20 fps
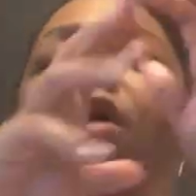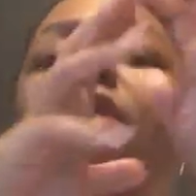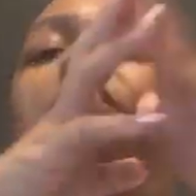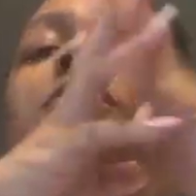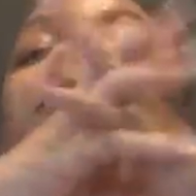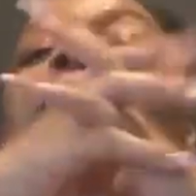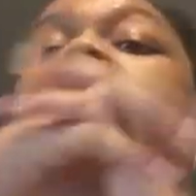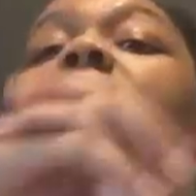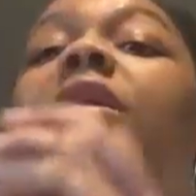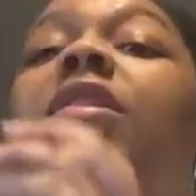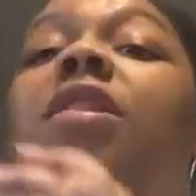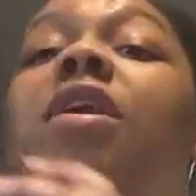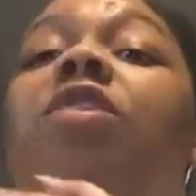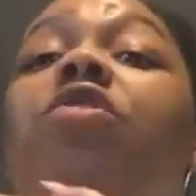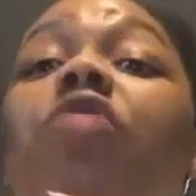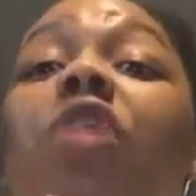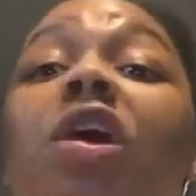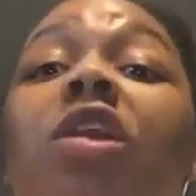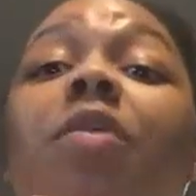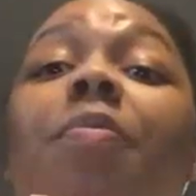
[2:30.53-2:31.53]
So they
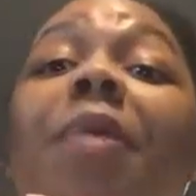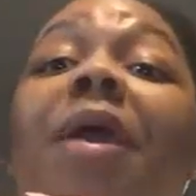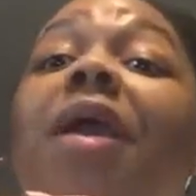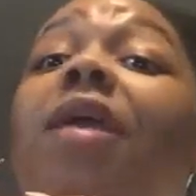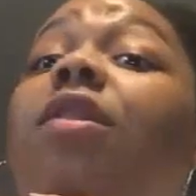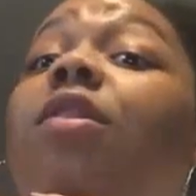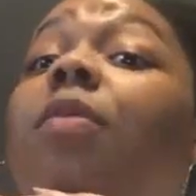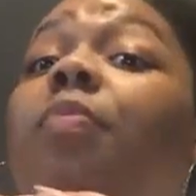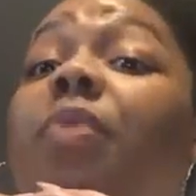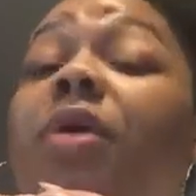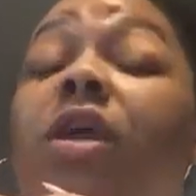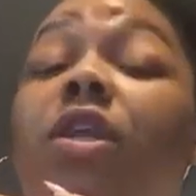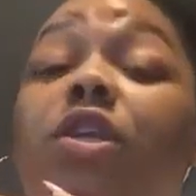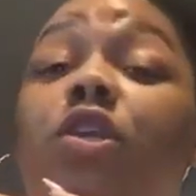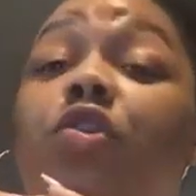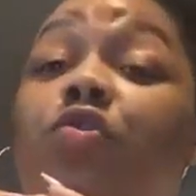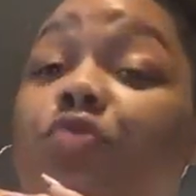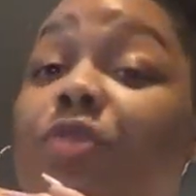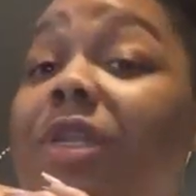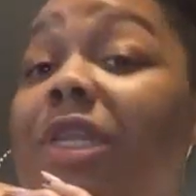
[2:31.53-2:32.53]
tried to paint the
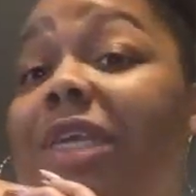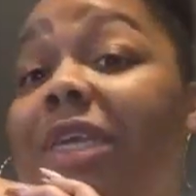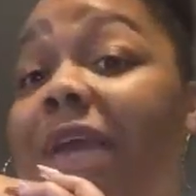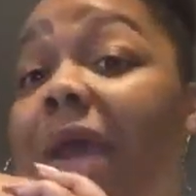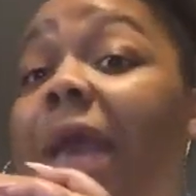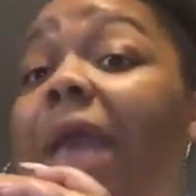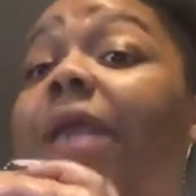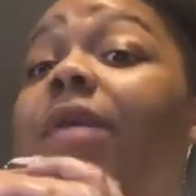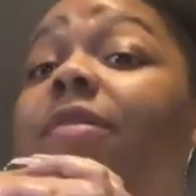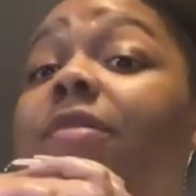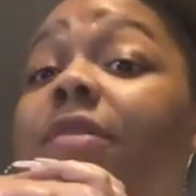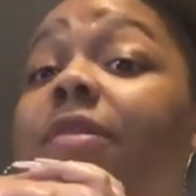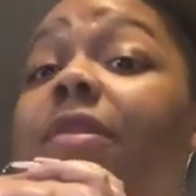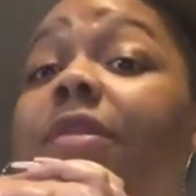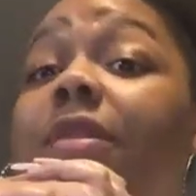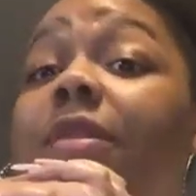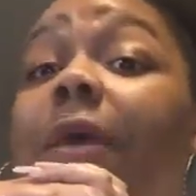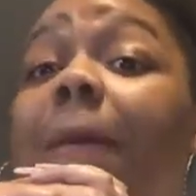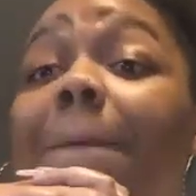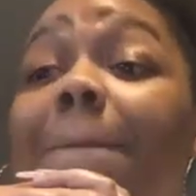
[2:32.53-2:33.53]
picture really nice,
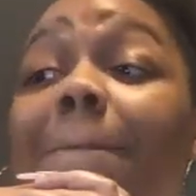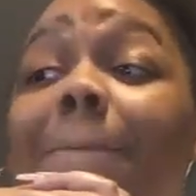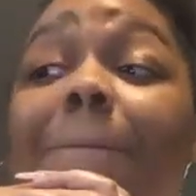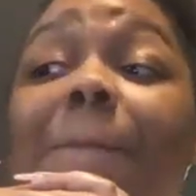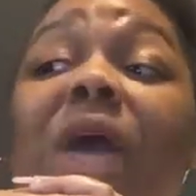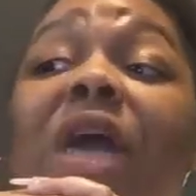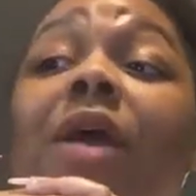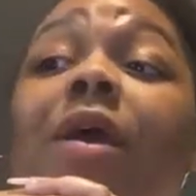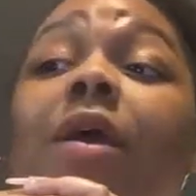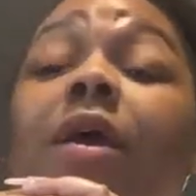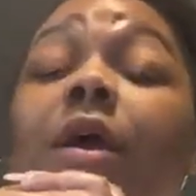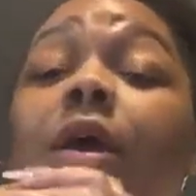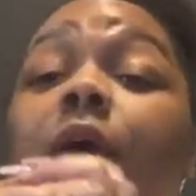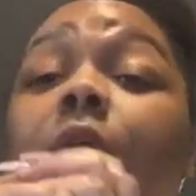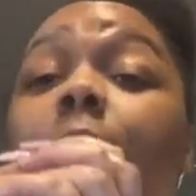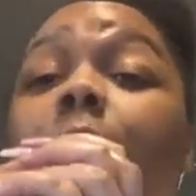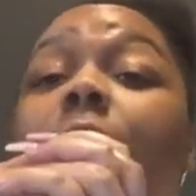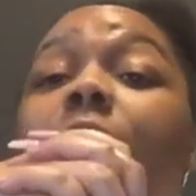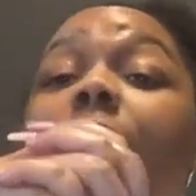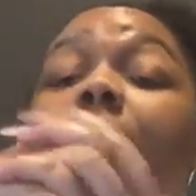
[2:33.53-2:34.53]

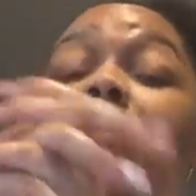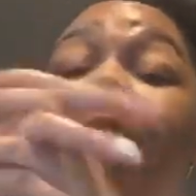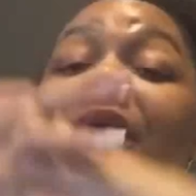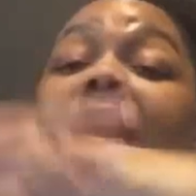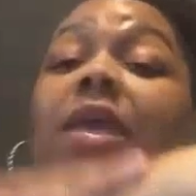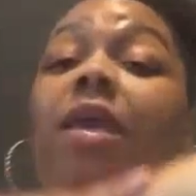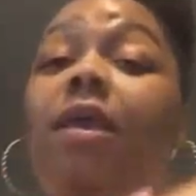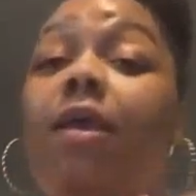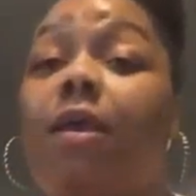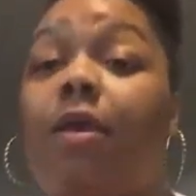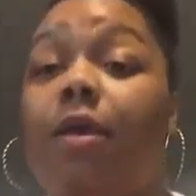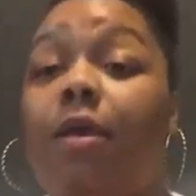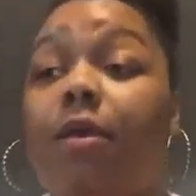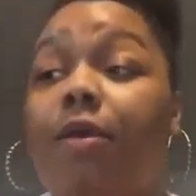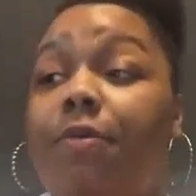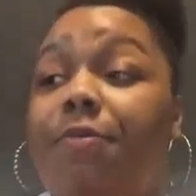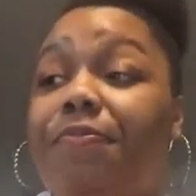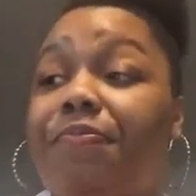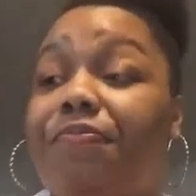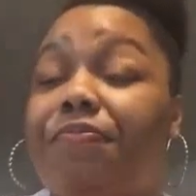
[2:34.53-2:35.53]
but me,
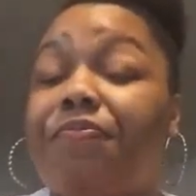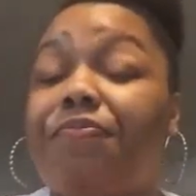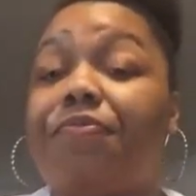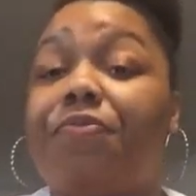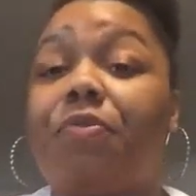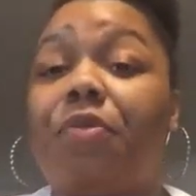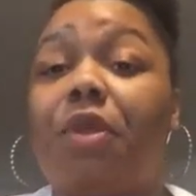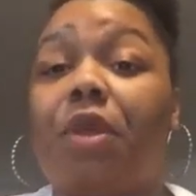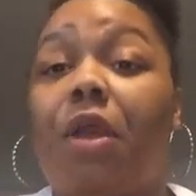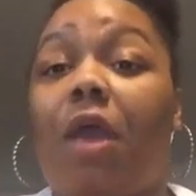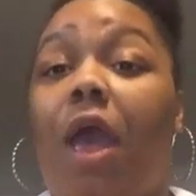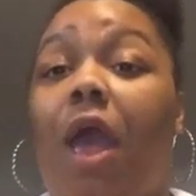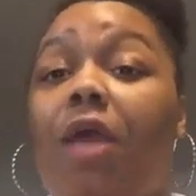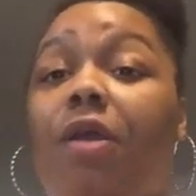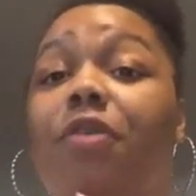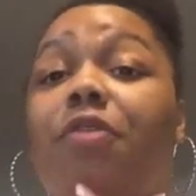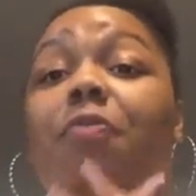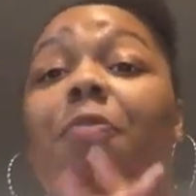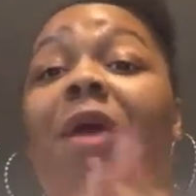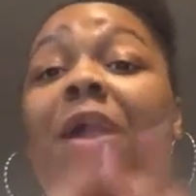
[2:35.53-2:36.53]
I
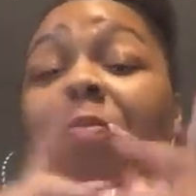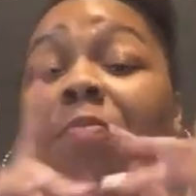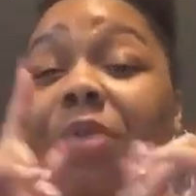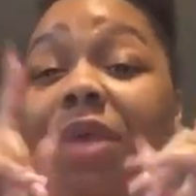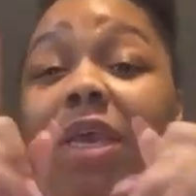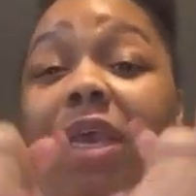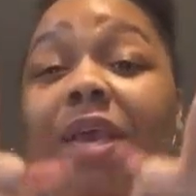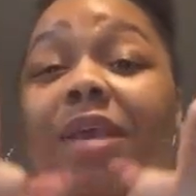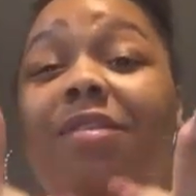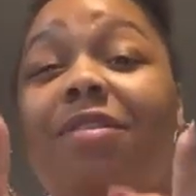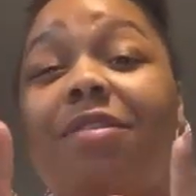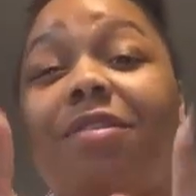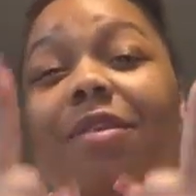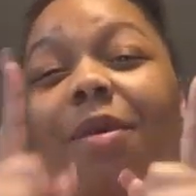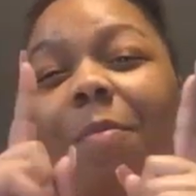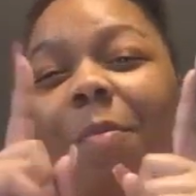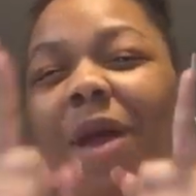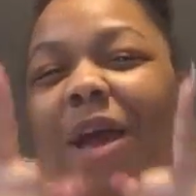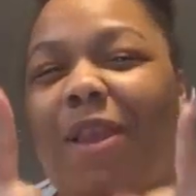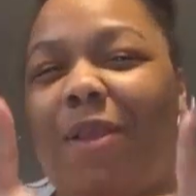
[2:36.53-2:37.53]
can spot BS
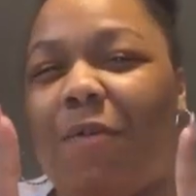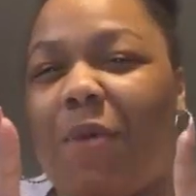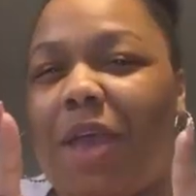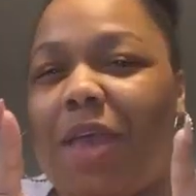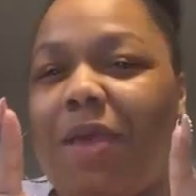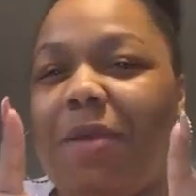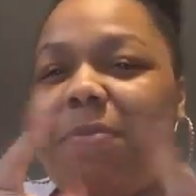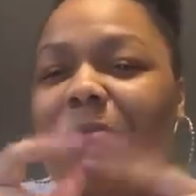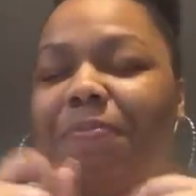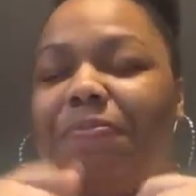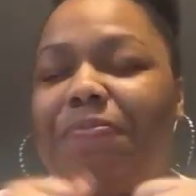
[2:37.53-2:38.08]
a mile away.